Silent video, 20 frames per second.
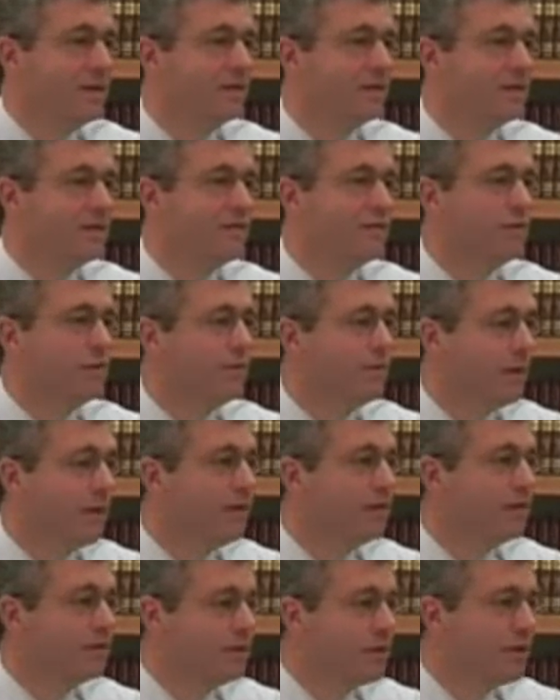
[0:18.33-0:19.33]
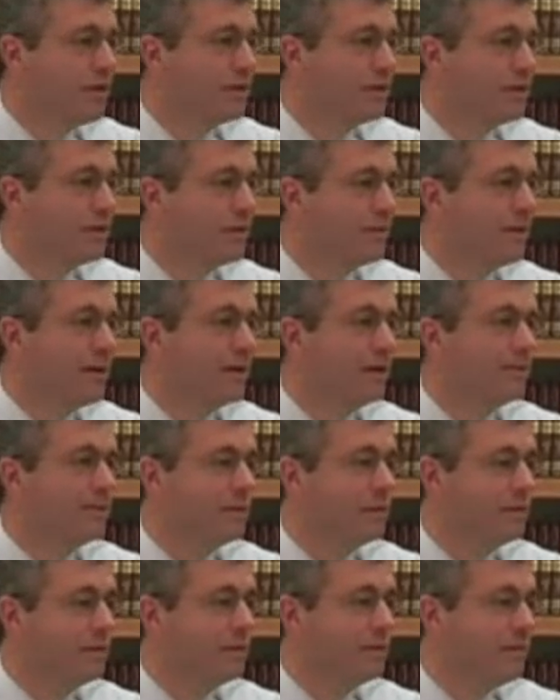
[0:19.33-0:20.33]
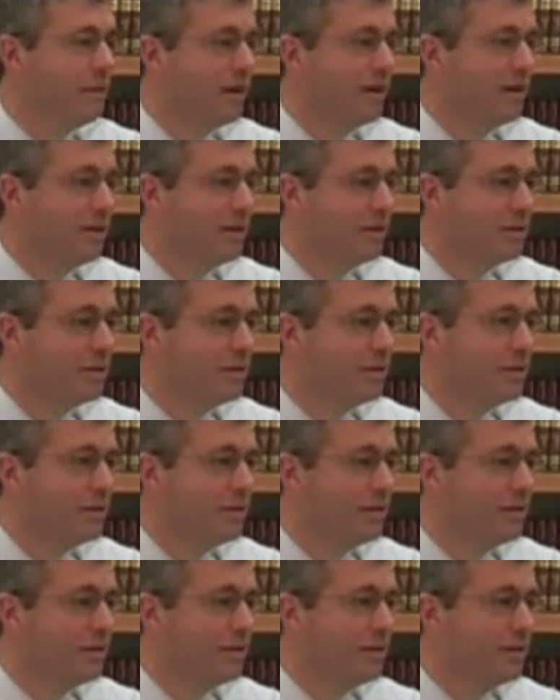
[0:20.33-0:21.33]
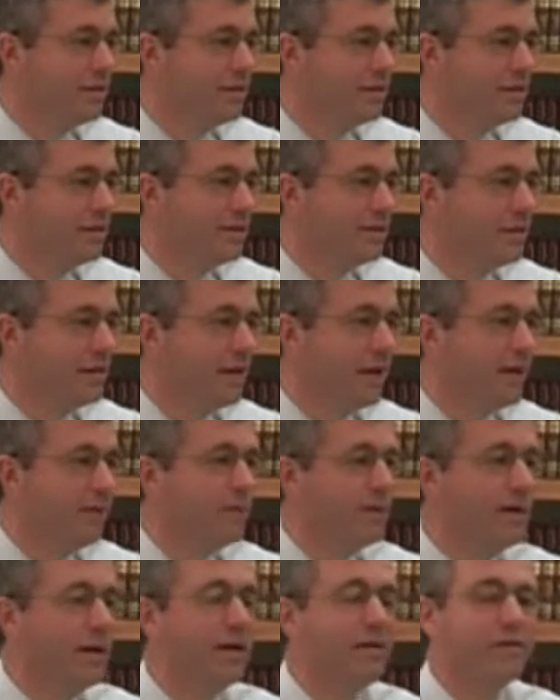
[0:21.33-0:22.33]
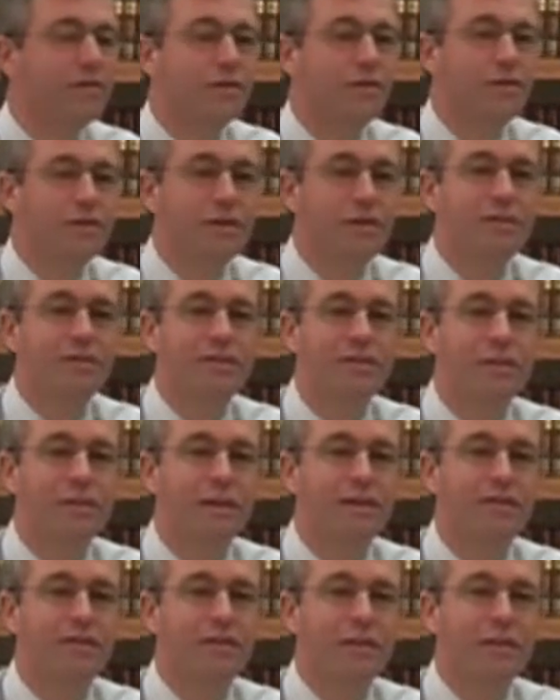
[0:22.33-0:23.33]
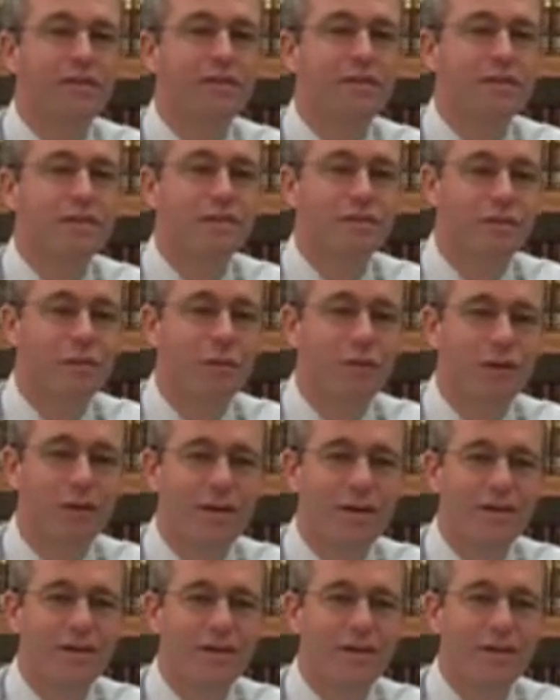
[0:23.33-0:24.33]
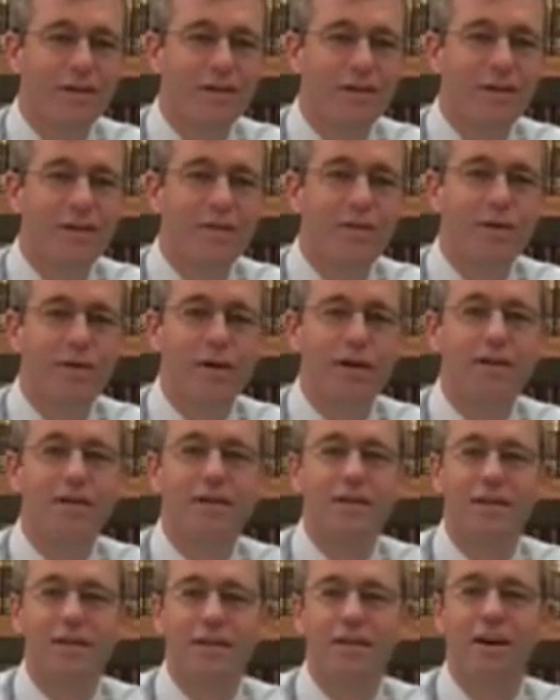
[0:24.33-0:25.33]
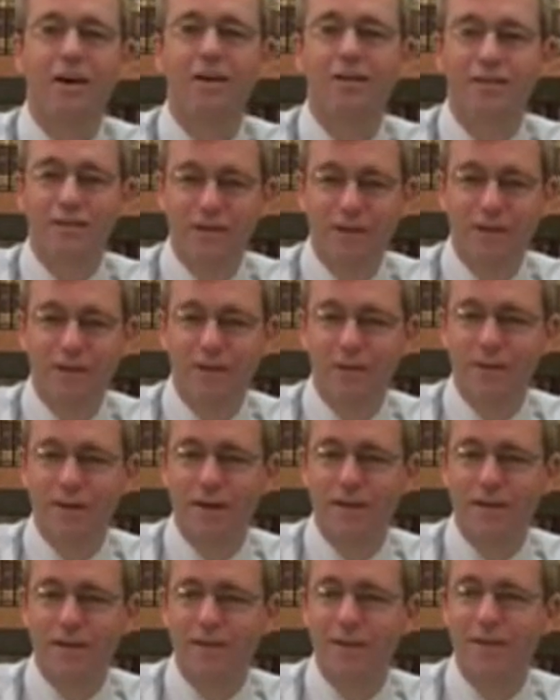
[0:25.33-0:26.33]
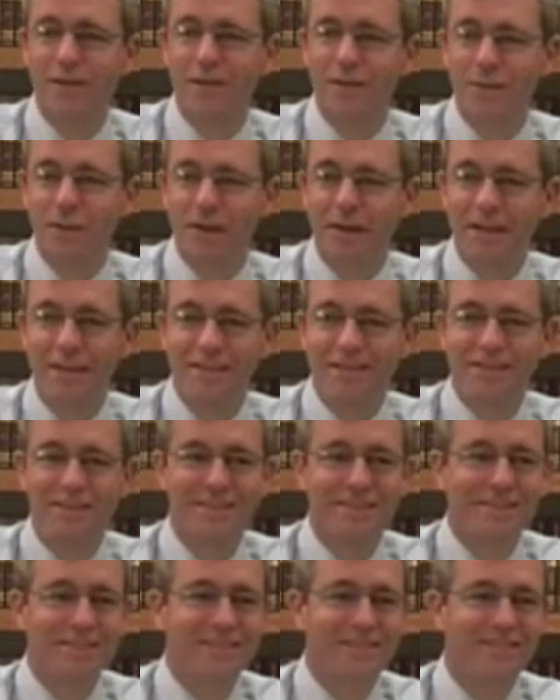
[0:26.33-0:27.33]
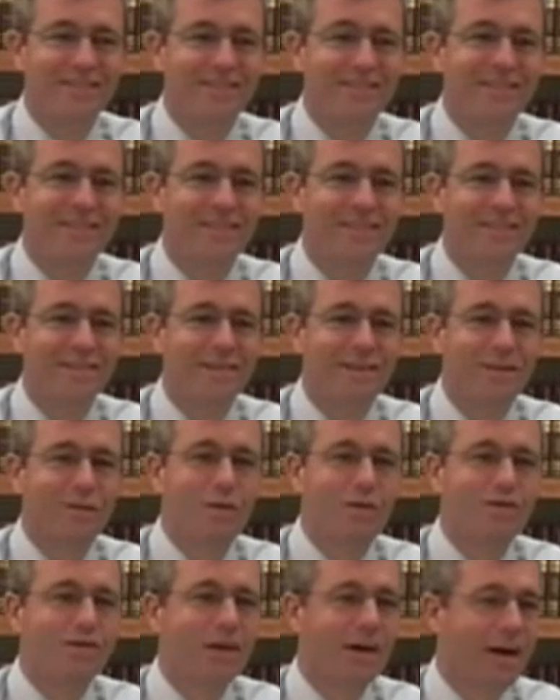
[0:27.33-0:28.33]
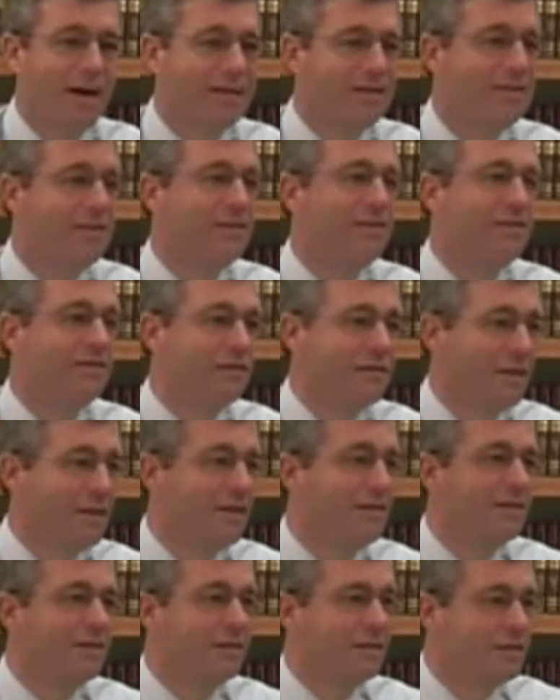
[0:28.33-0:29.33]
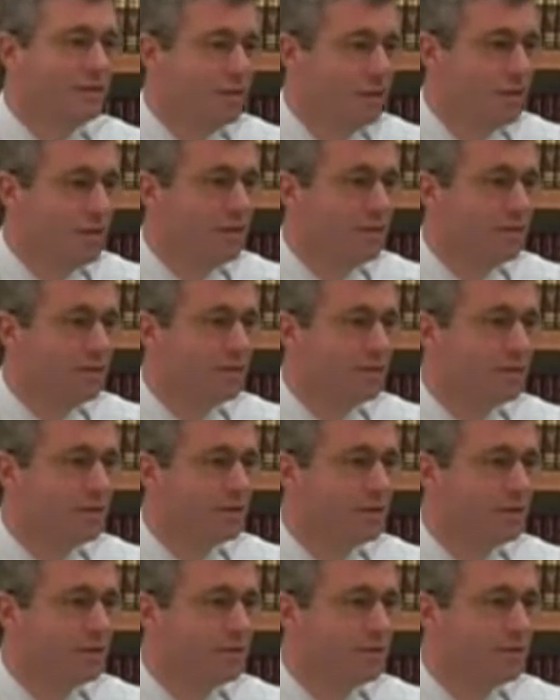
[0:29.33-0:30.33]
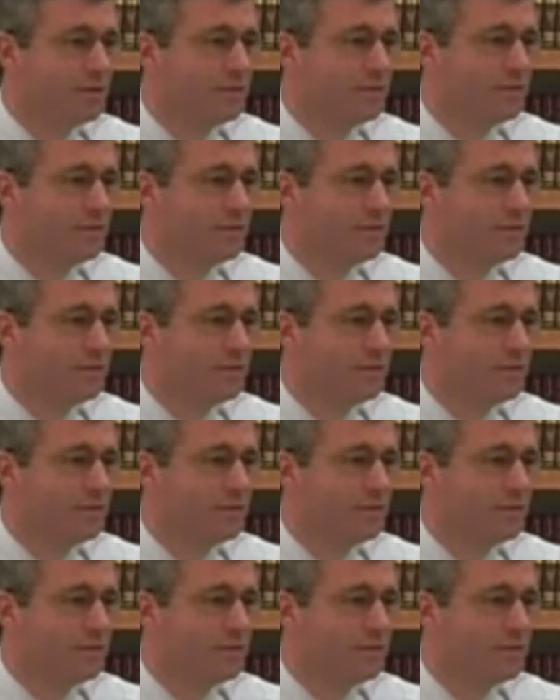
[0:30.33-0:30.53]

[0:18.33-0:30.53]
Because if we're both talking about epistemology and we have two different definitions for it, we're not going to get on very well in our debate. We've got to define our terms.